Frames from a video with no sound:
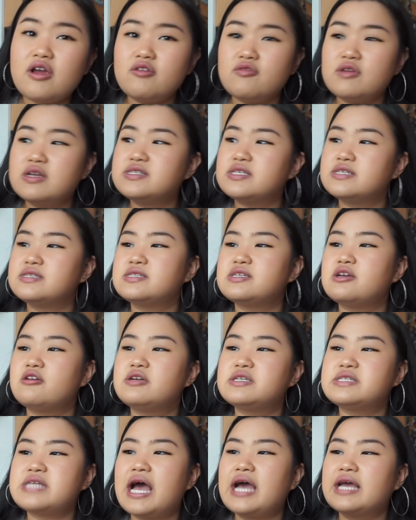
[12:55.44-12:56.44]
recent
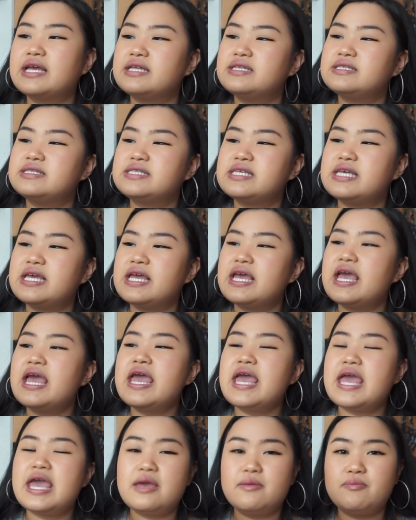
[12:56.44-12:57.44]
series that I can see
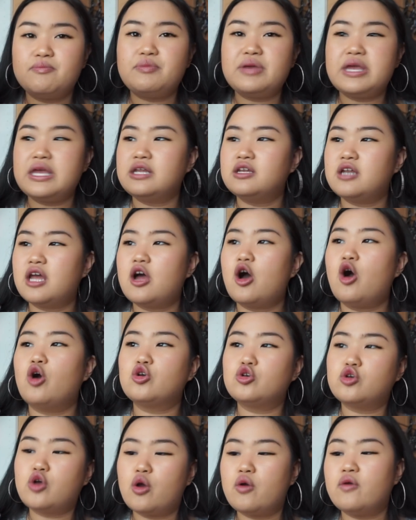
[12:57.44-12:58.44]
it being like
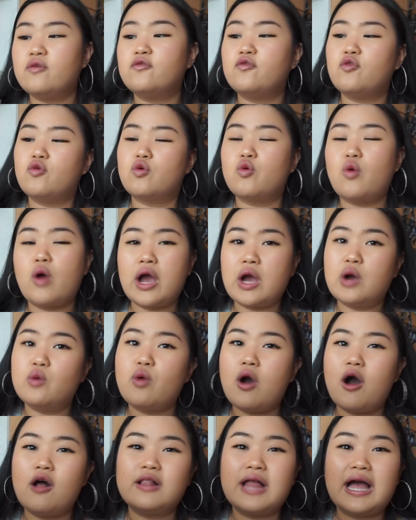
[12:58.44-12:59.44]
ongoing for quite a
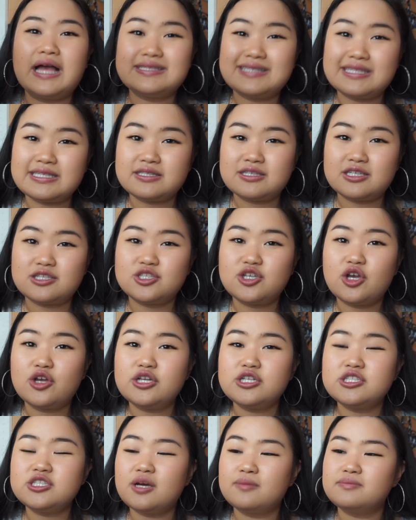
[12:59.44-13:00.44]
while, as it's a
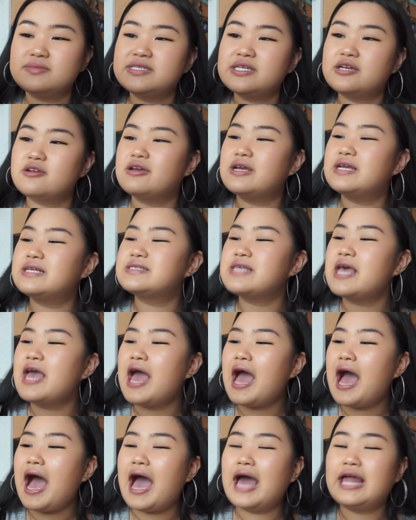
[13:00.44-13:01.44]
Shonen Jump series.
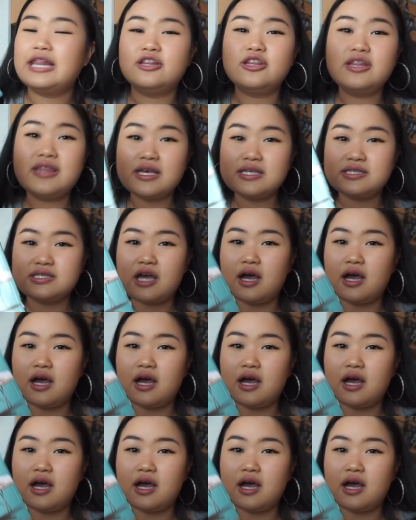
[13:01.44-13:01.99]
And this